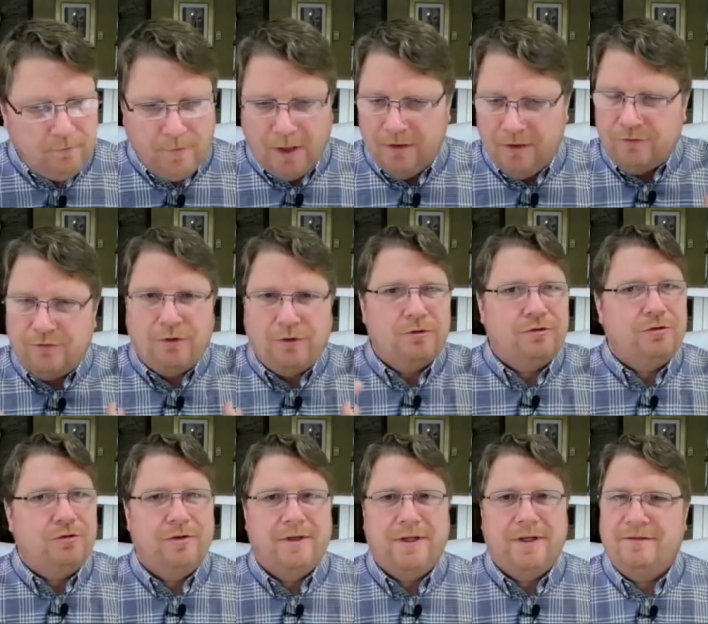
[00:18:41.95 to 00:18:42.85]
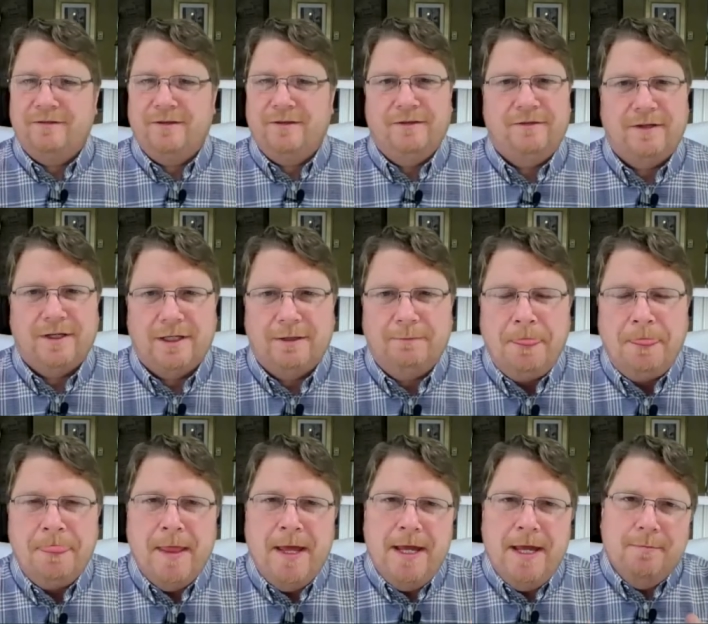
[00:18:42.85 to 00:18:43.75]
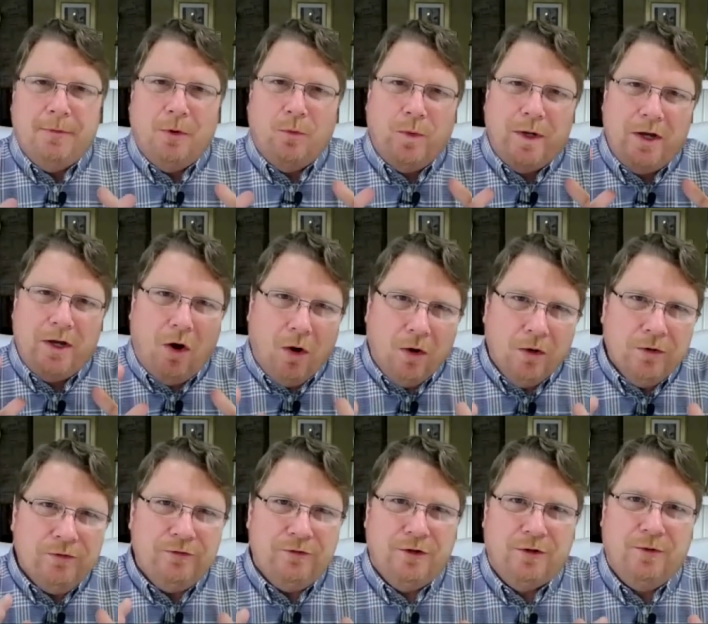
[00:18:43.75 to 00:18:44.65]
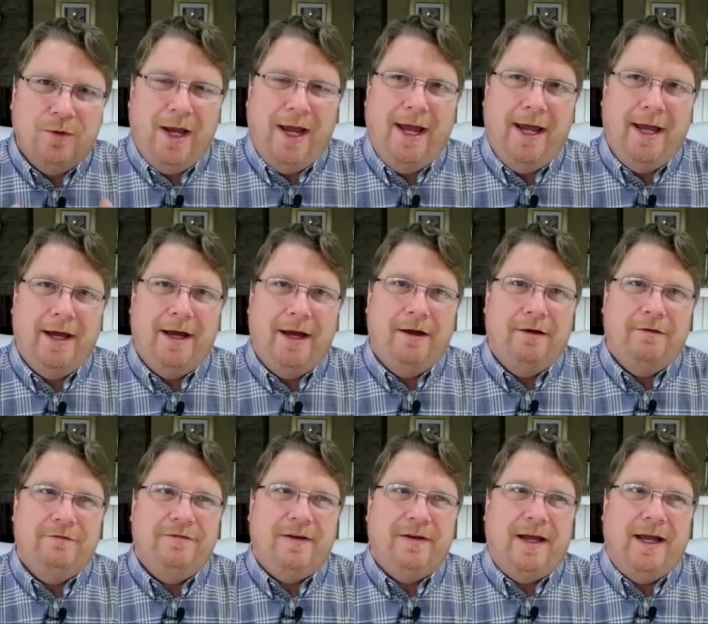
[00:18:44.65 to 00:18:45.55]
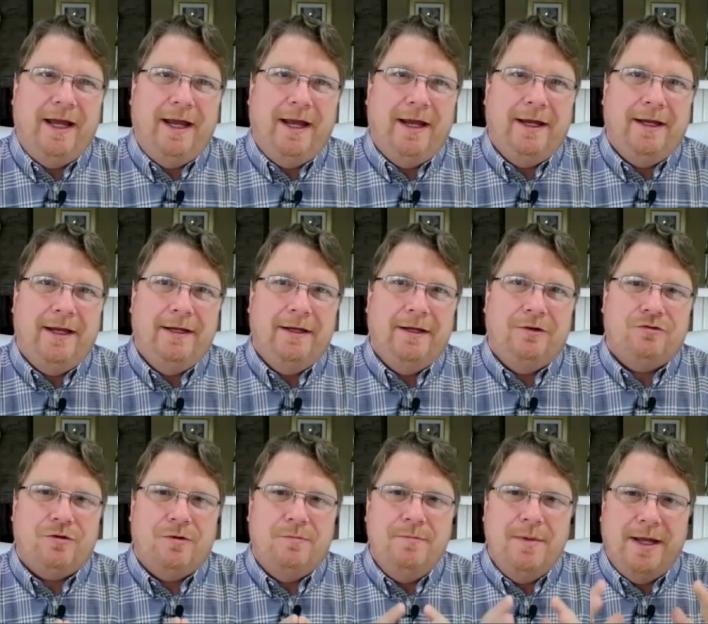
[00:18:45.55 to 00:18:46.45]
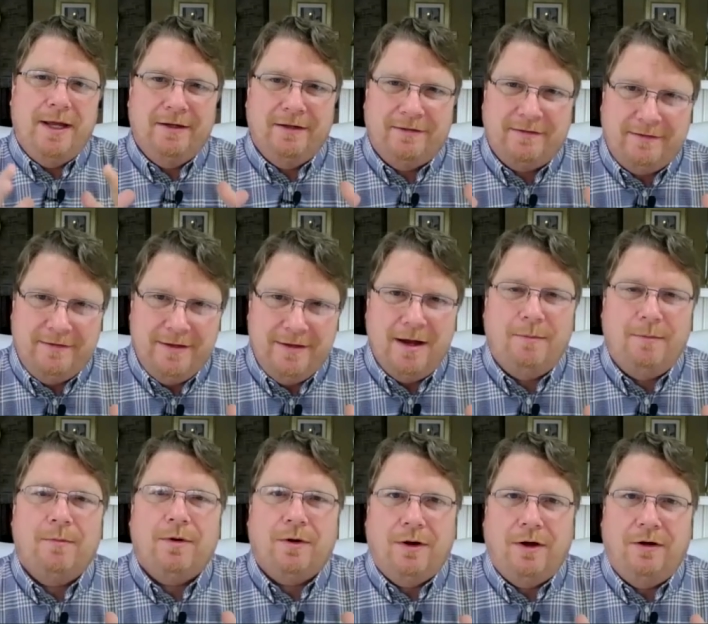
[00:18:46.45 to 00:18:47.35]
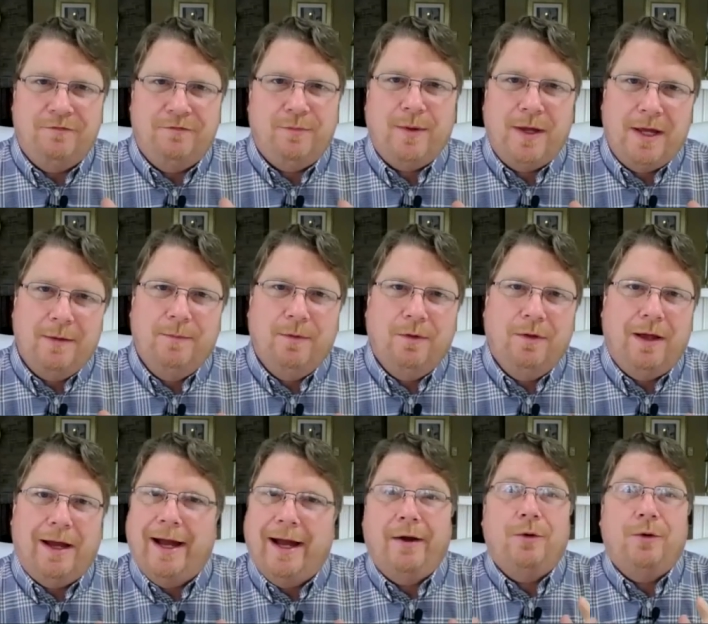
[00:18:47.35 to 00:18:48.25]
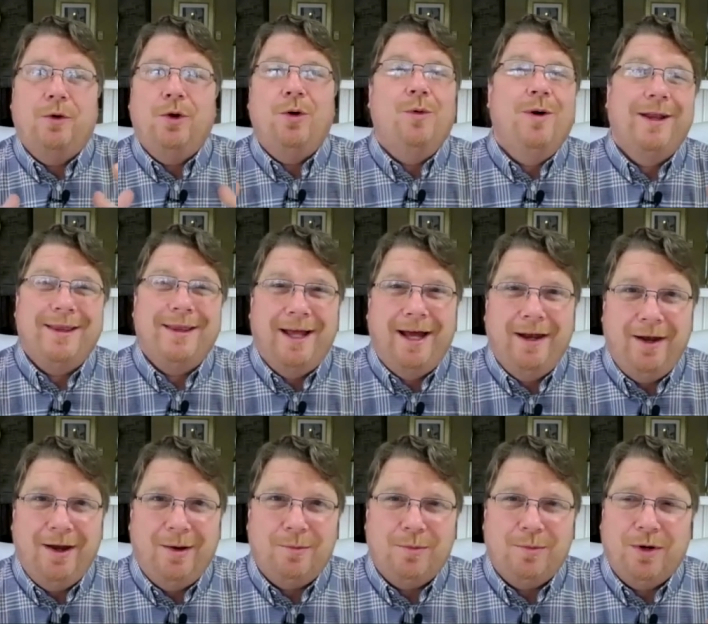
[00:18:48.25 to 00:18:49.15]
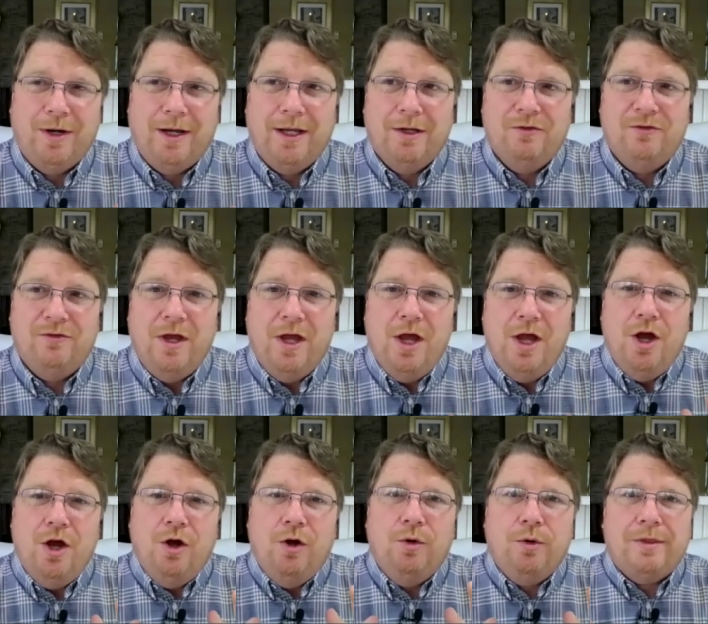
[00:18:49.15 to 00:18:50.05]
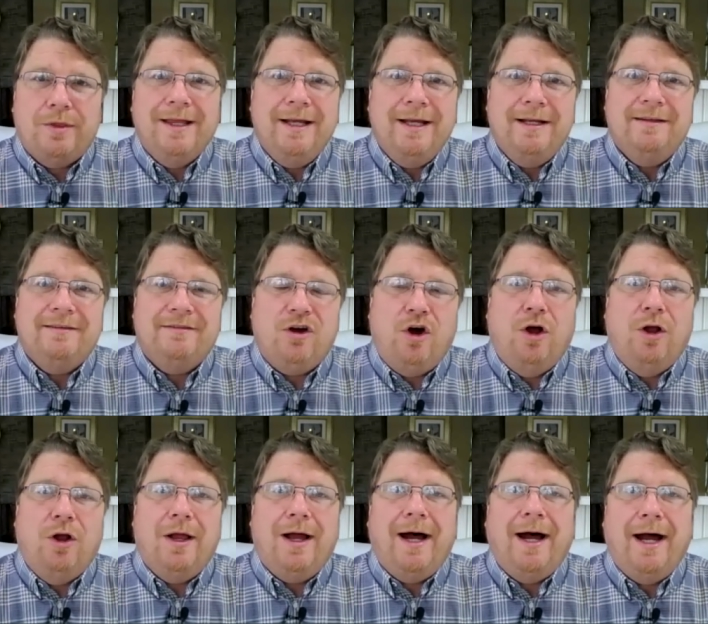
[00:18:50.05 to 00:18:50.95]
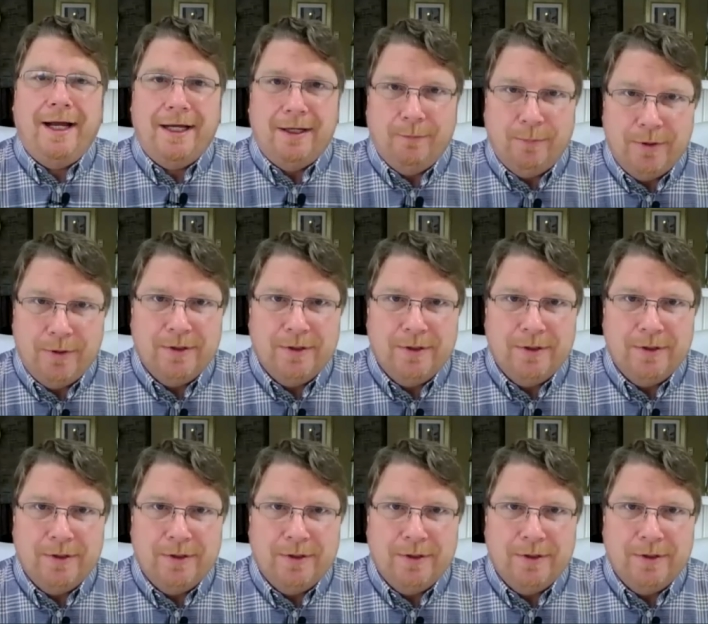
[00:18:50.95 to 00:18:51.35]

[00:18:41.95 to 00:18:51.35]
social distancing but we also have a tremendous number of people, I don't know what that number is, who think it's all hype,